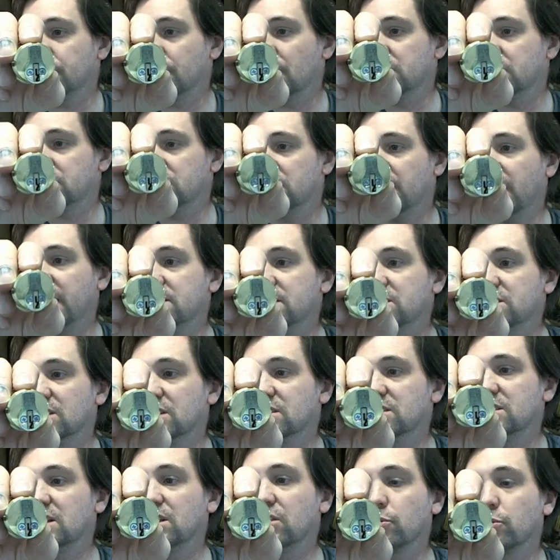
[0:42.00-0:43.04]
That's an
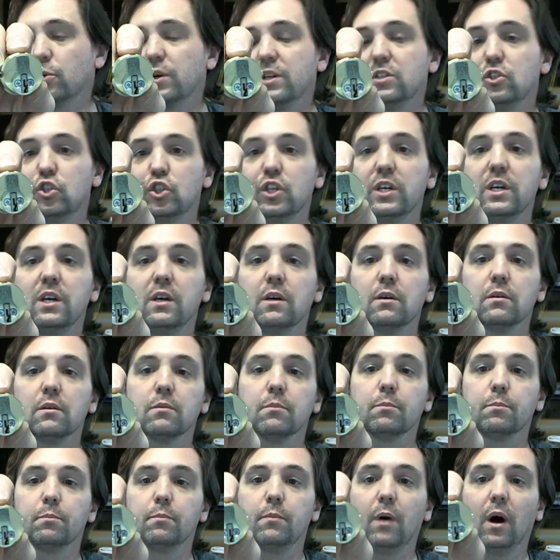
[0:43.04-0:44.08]
863G
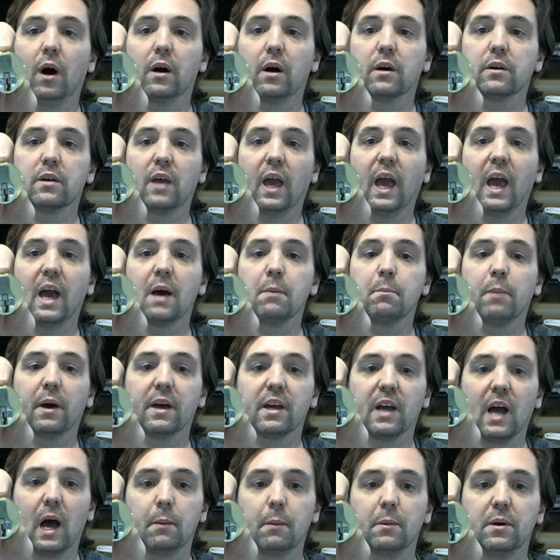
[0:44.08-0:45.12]
uh, cam by
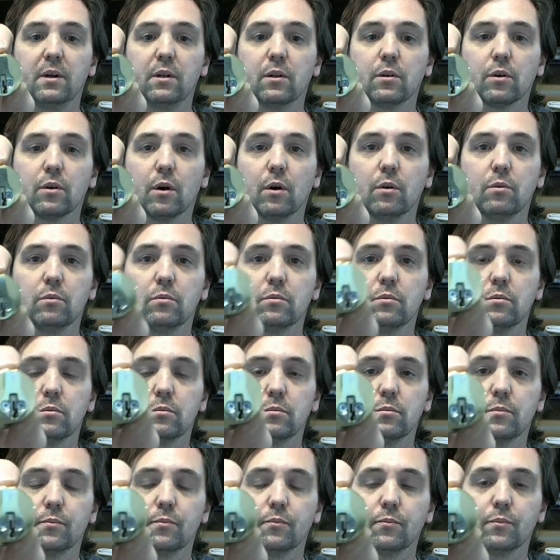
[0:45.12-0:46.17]
Kaba Ilco.
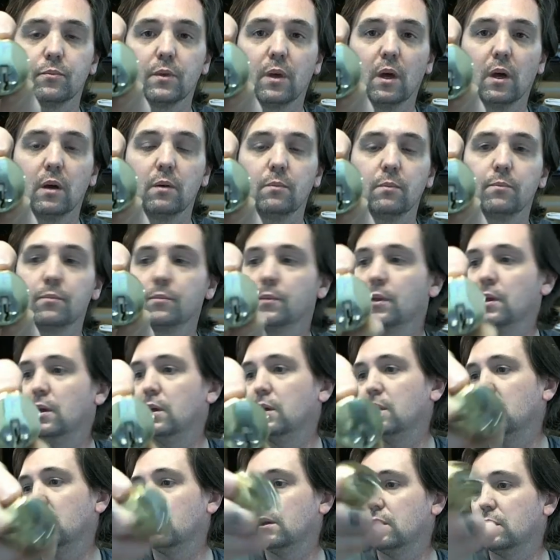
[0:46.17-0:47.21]
Okay.
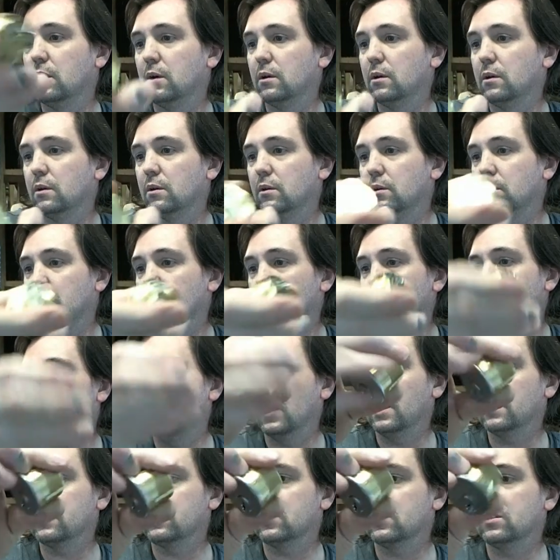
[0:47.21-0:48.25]
The
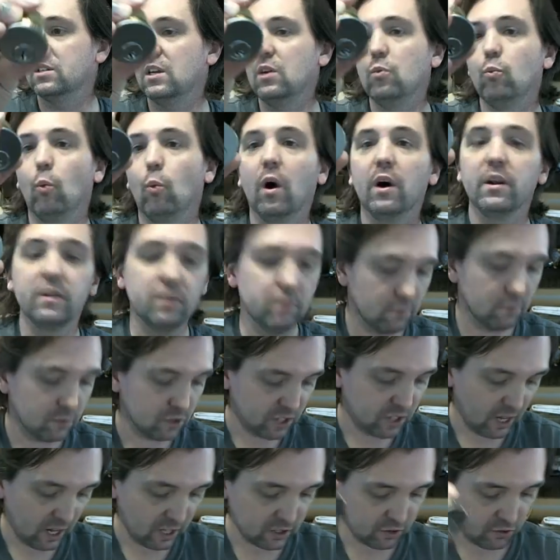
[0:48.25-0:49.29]
SC1
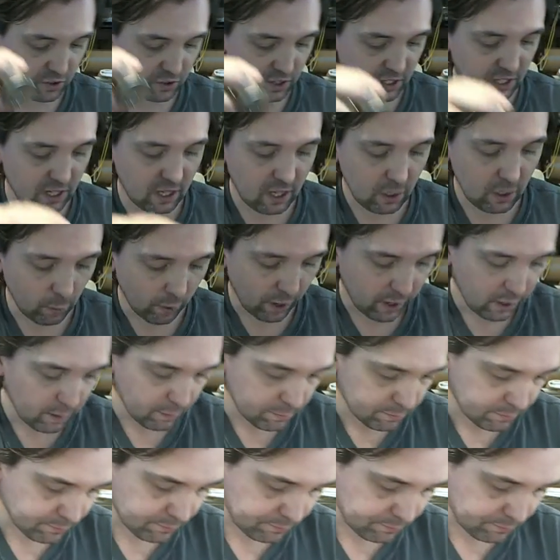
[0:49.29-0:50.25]
stands for the keyway.